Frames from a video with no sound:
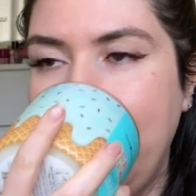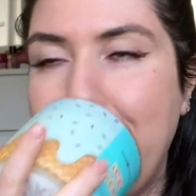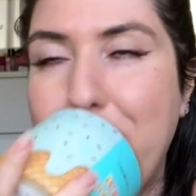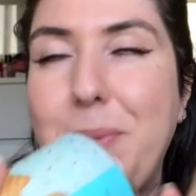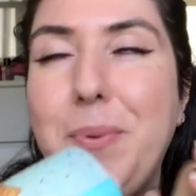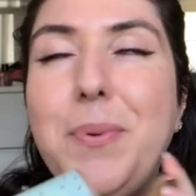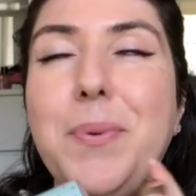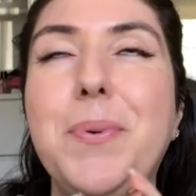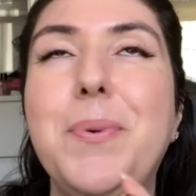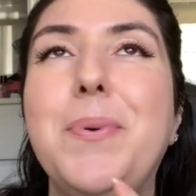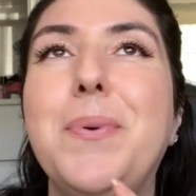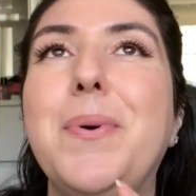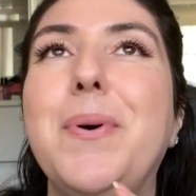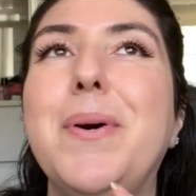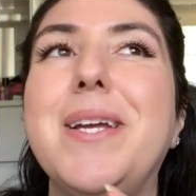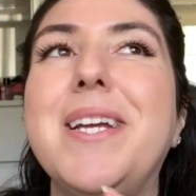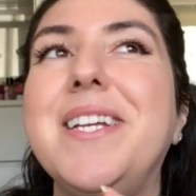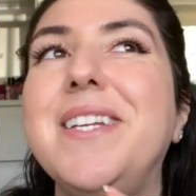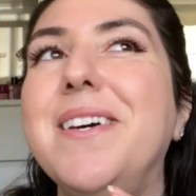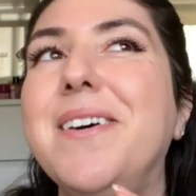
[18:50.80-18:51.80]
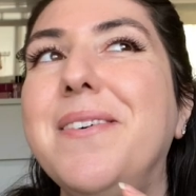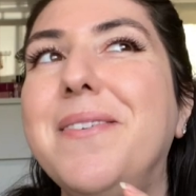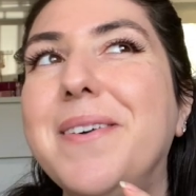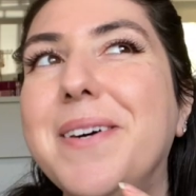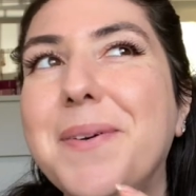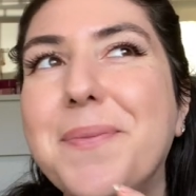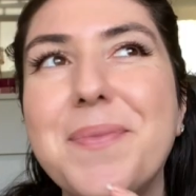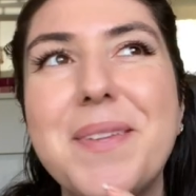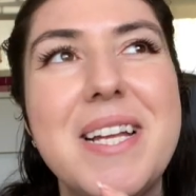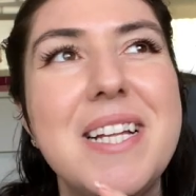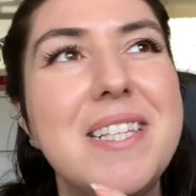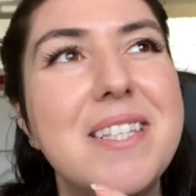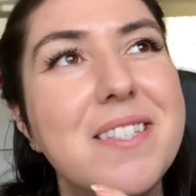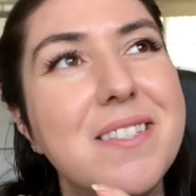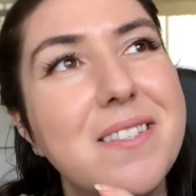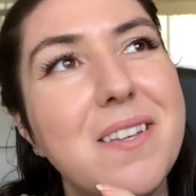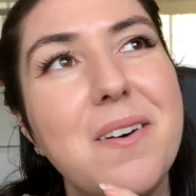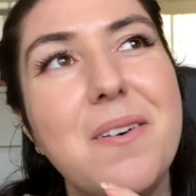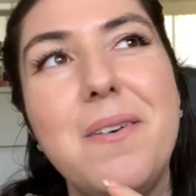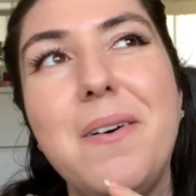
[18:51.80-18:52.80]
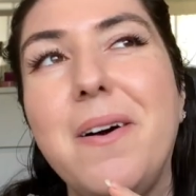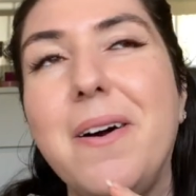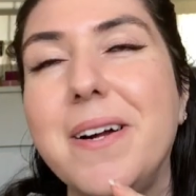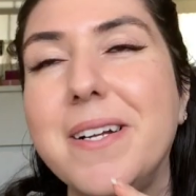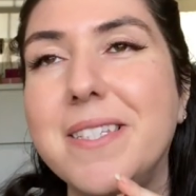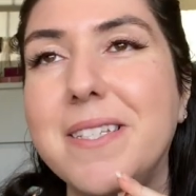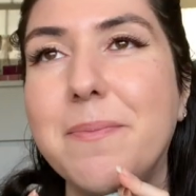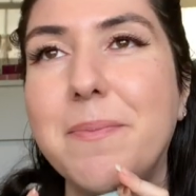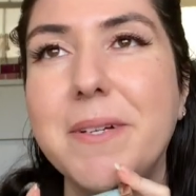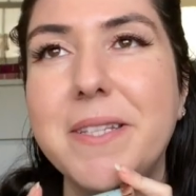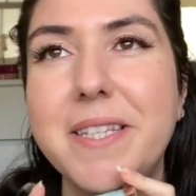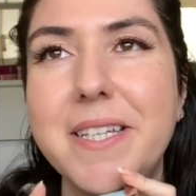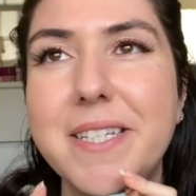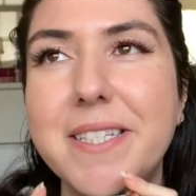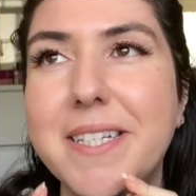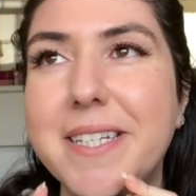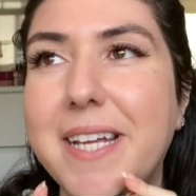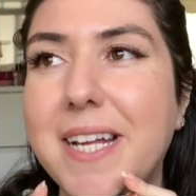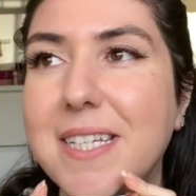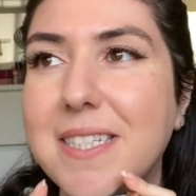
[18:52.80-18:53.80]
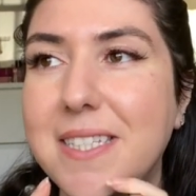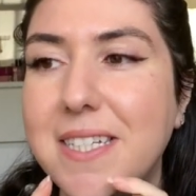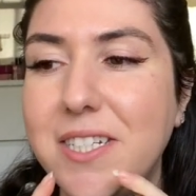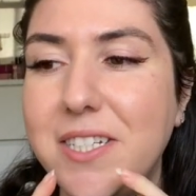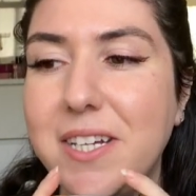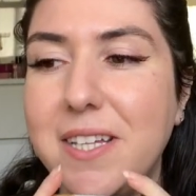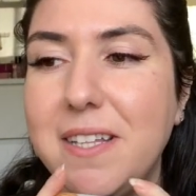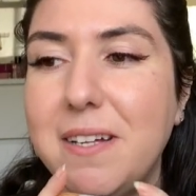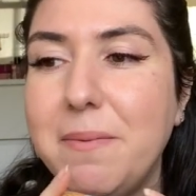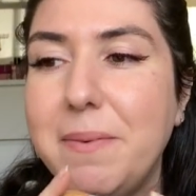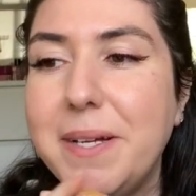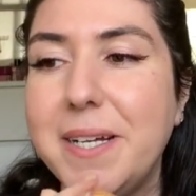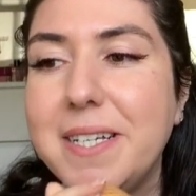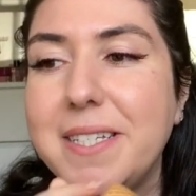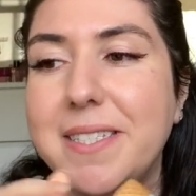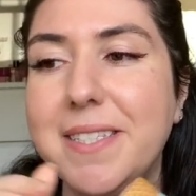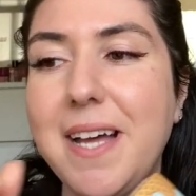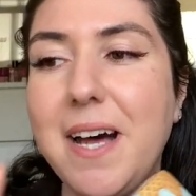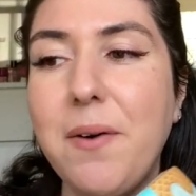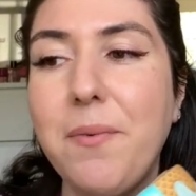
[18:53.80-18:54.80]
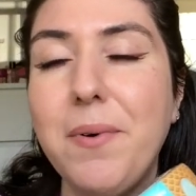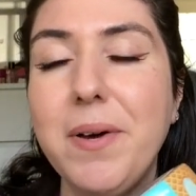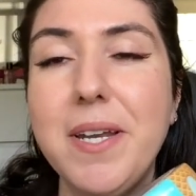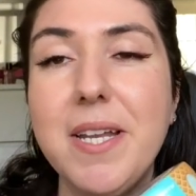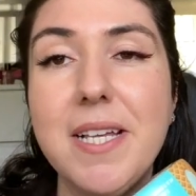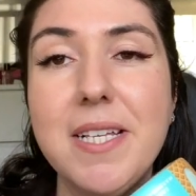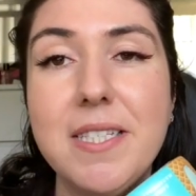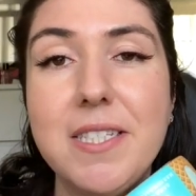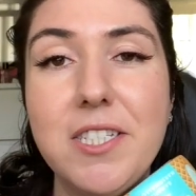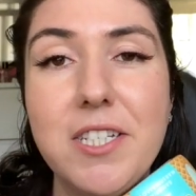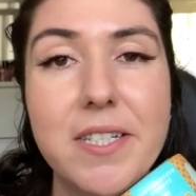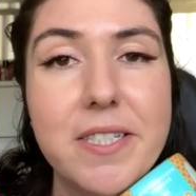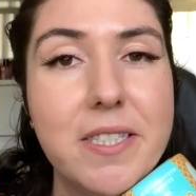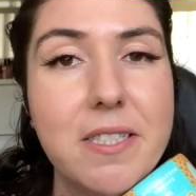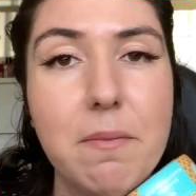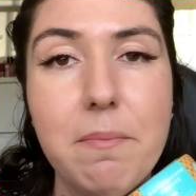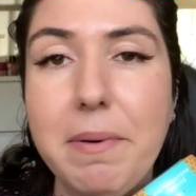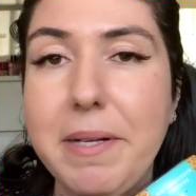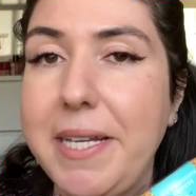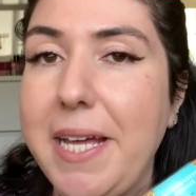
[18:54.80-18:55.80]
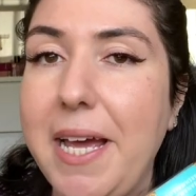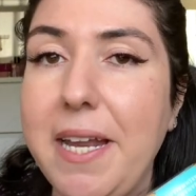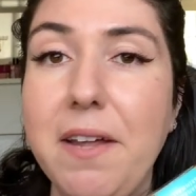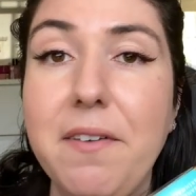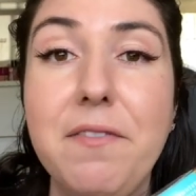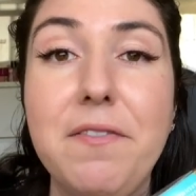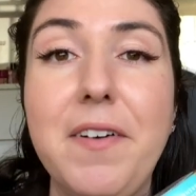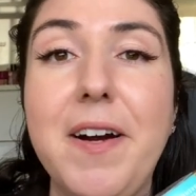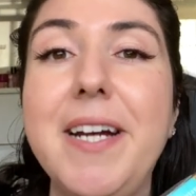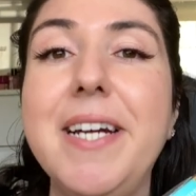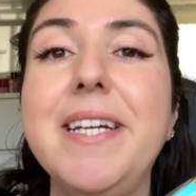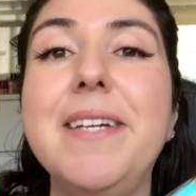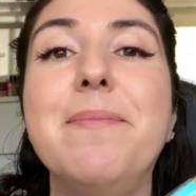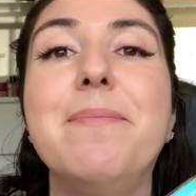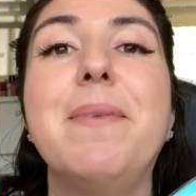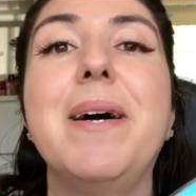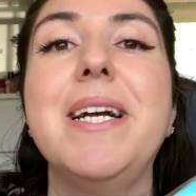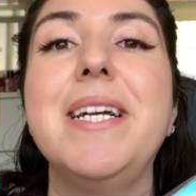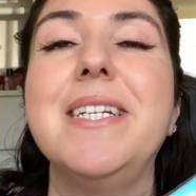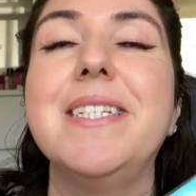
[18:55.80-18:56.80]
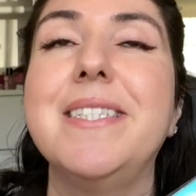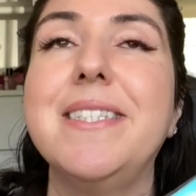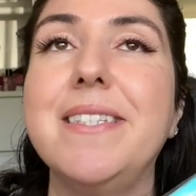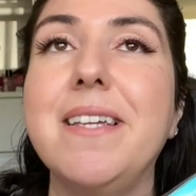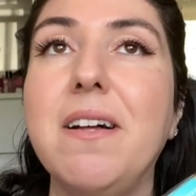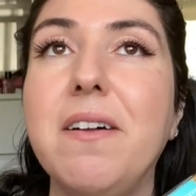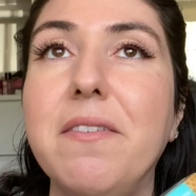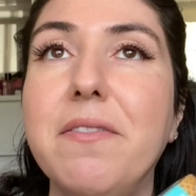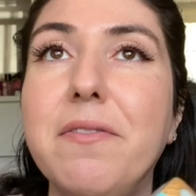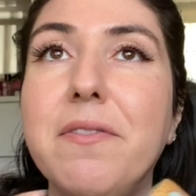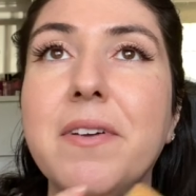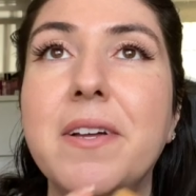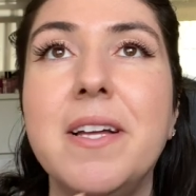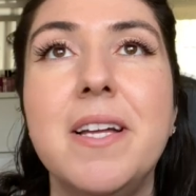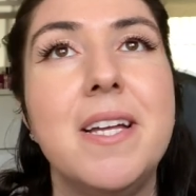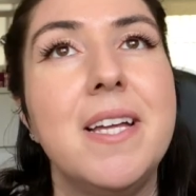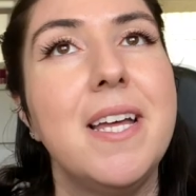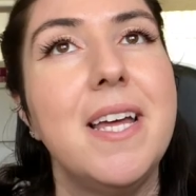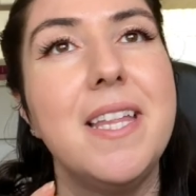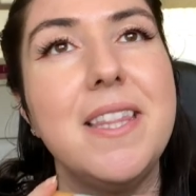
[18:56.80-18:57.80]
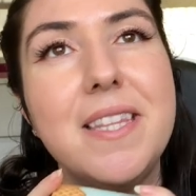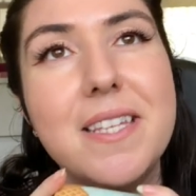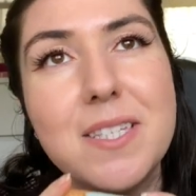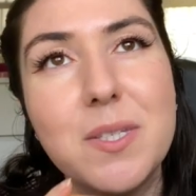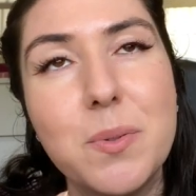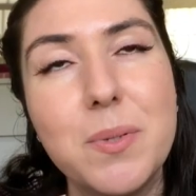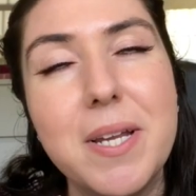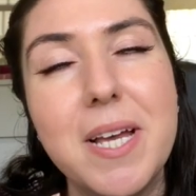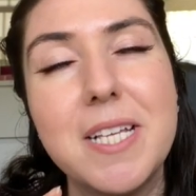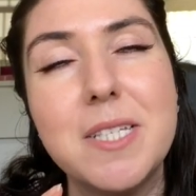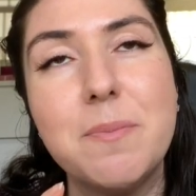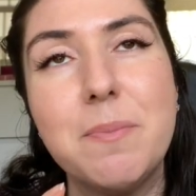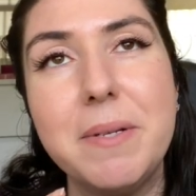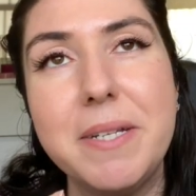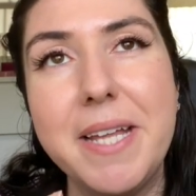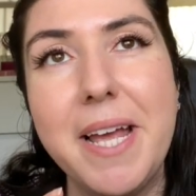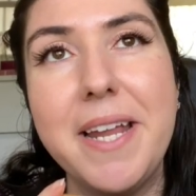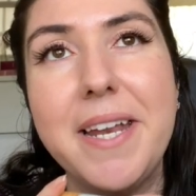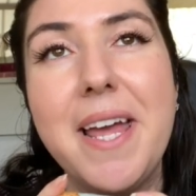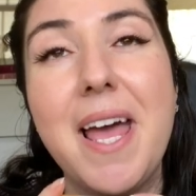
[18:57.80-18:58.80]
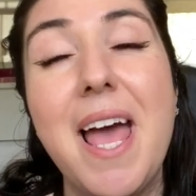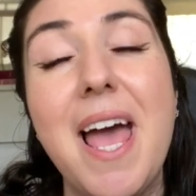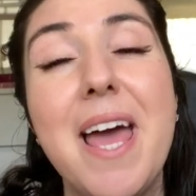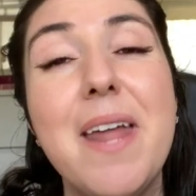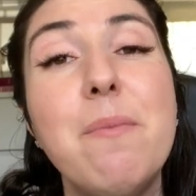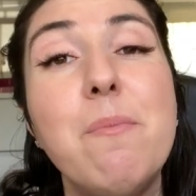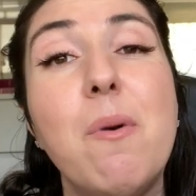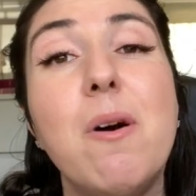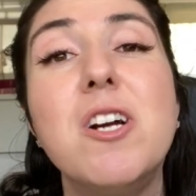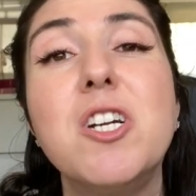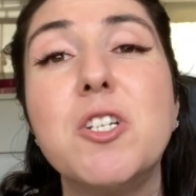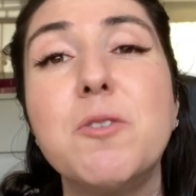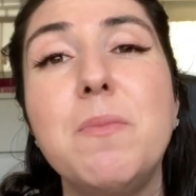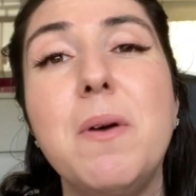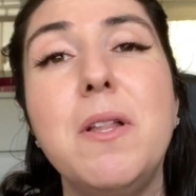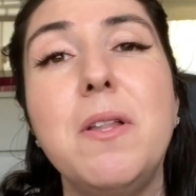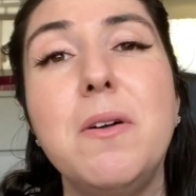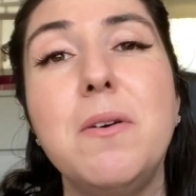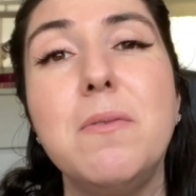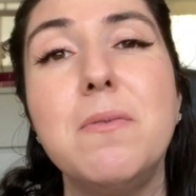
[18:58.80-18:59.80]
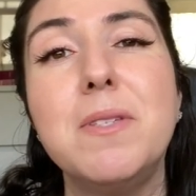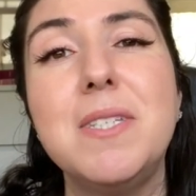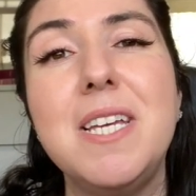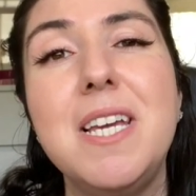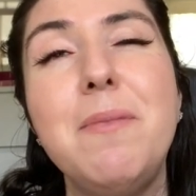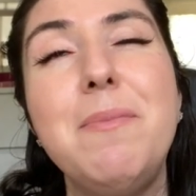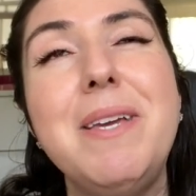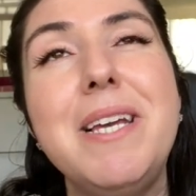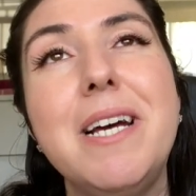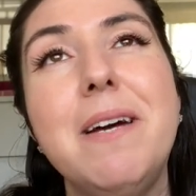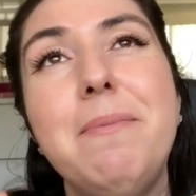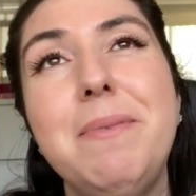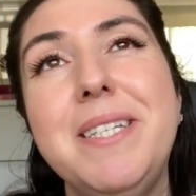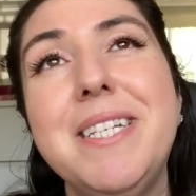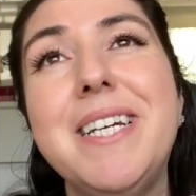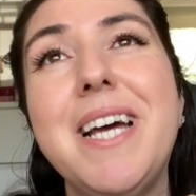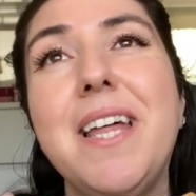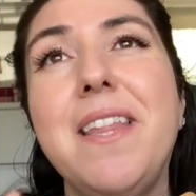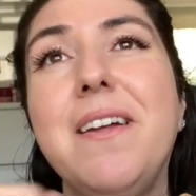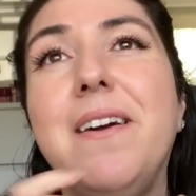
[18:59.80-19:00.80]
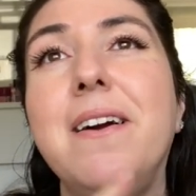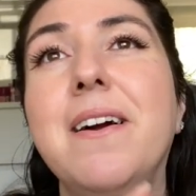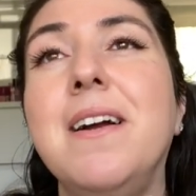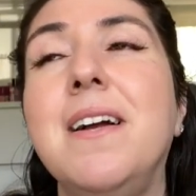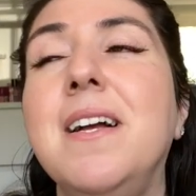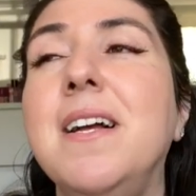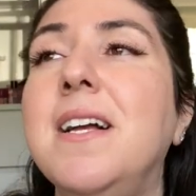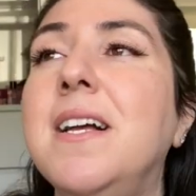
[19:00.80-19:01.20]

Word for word: Ooh, you know what? It's so hard to put these against each other because that one is just the banana fighting by itself. And this one has banana and marshmallow teaming up together.